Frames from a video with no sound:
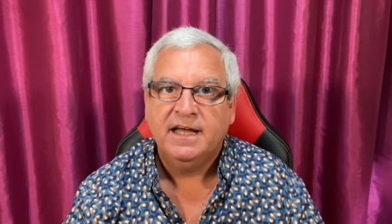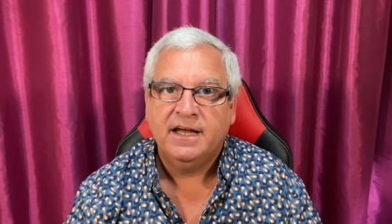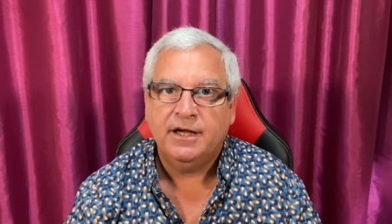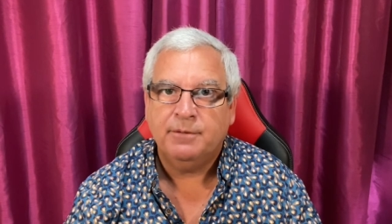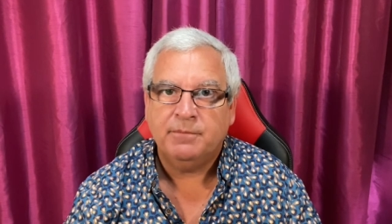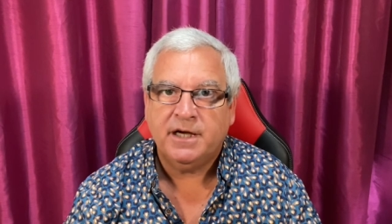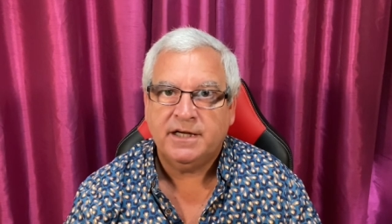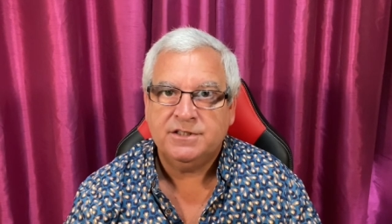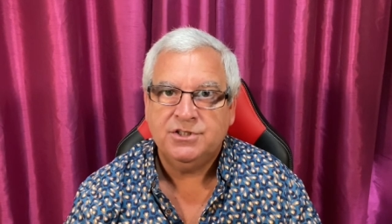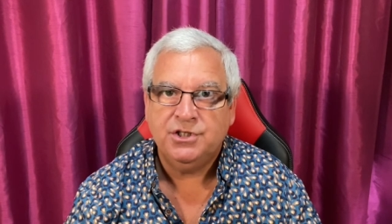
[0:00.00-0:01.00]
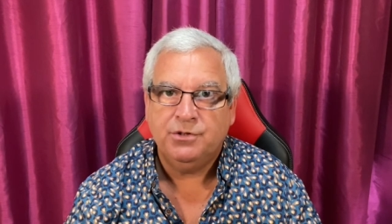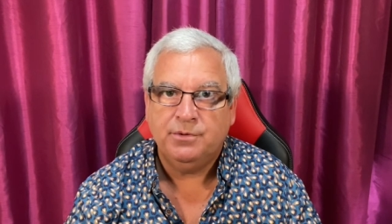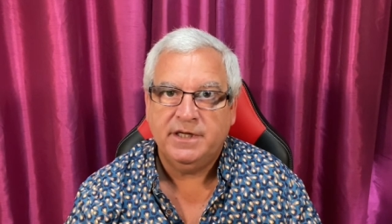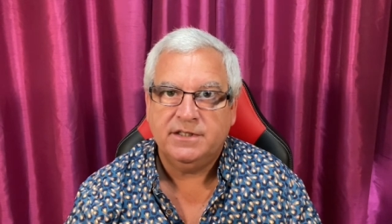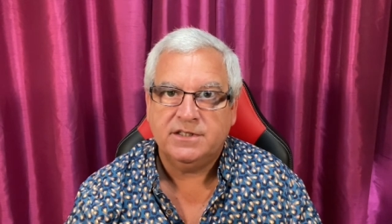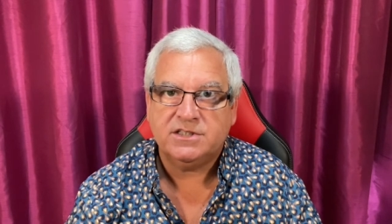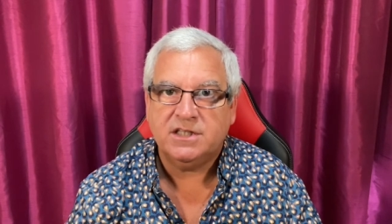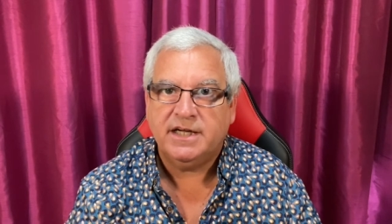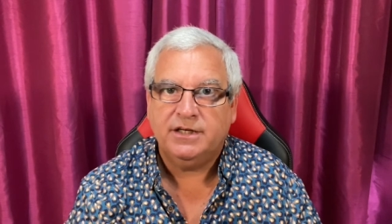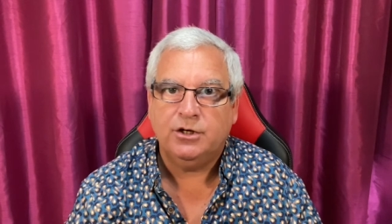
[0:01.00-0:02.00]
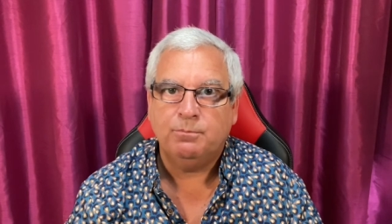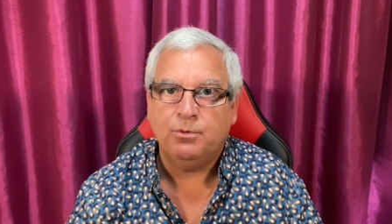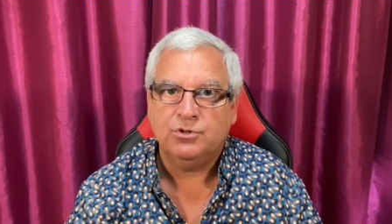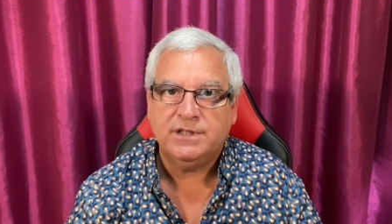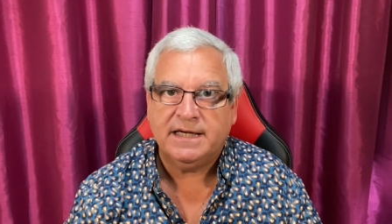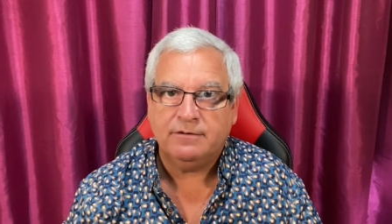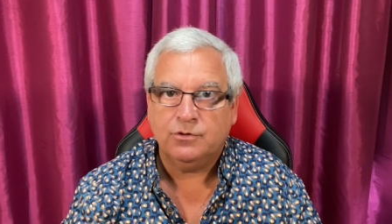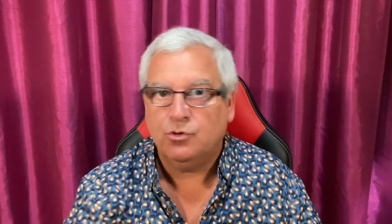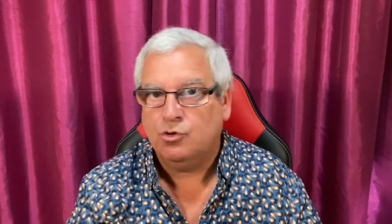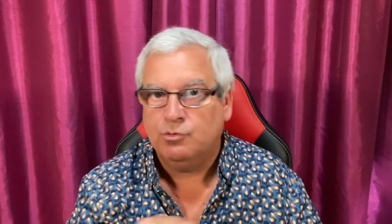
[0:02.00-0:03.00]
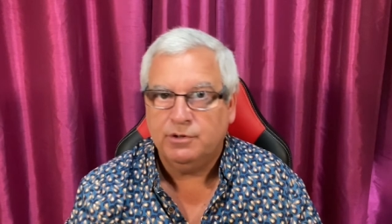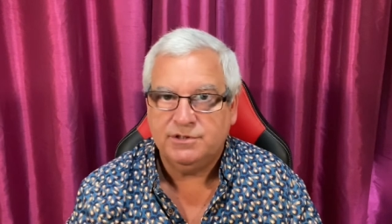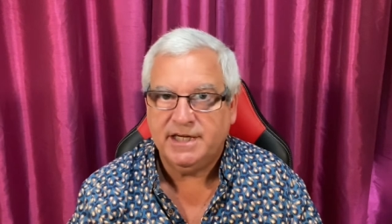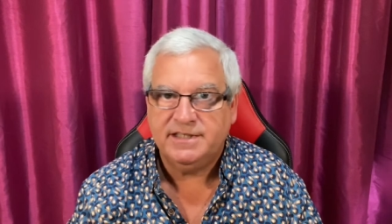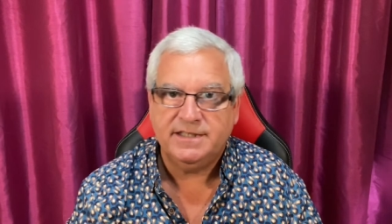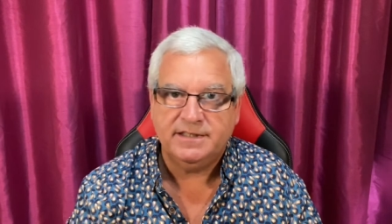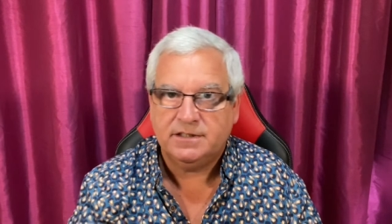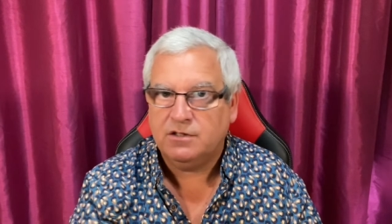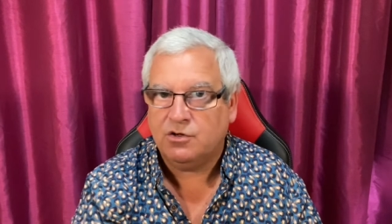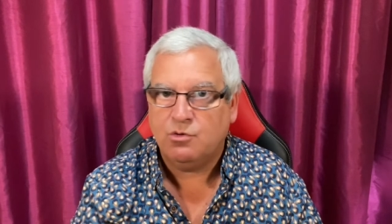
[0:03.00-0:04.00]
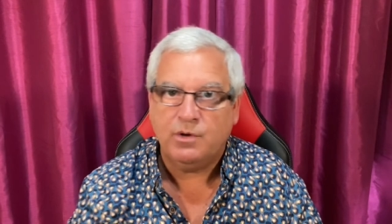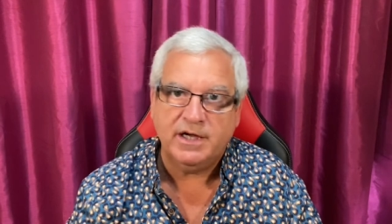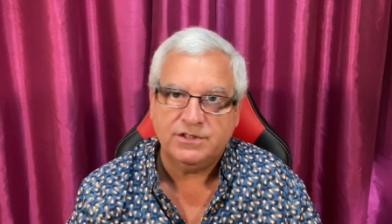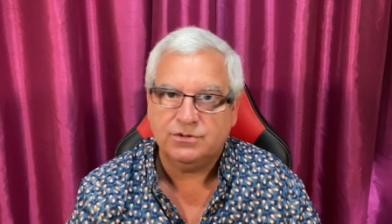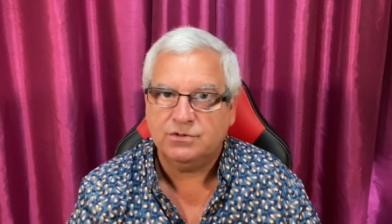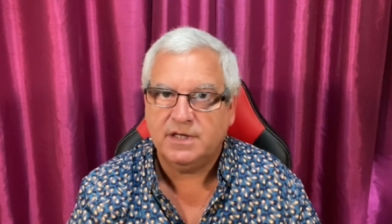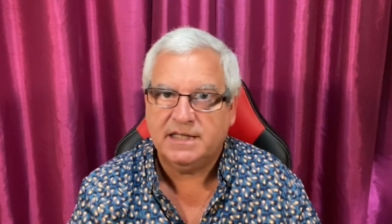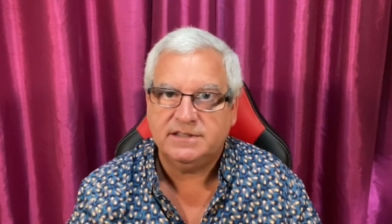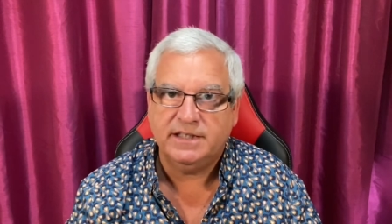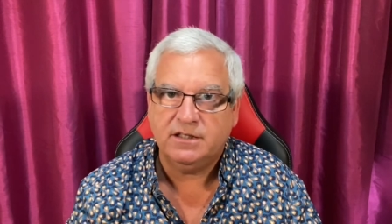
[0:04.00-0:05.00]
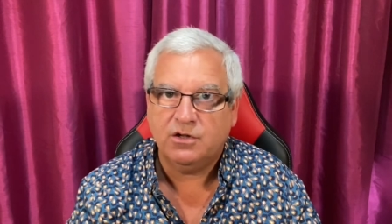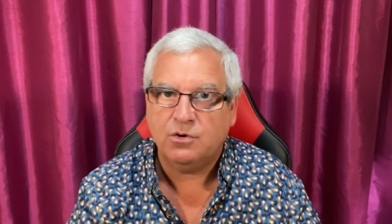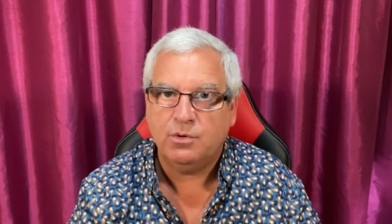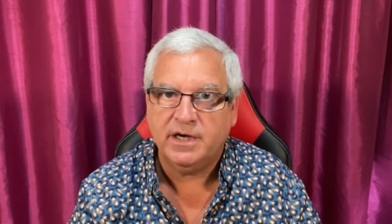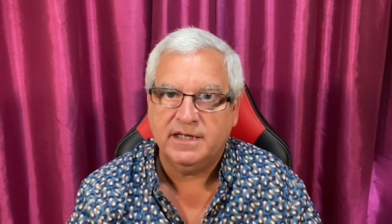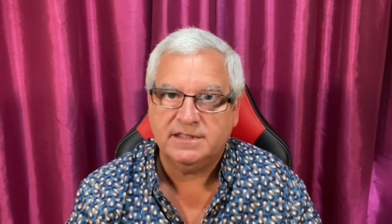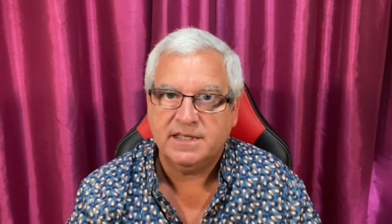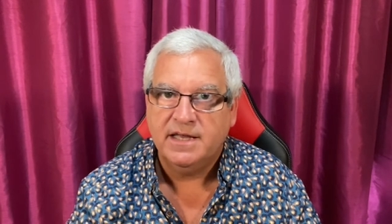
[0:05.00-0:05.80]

and you either slide up or down or rotate it clockwise or anti-clockwise.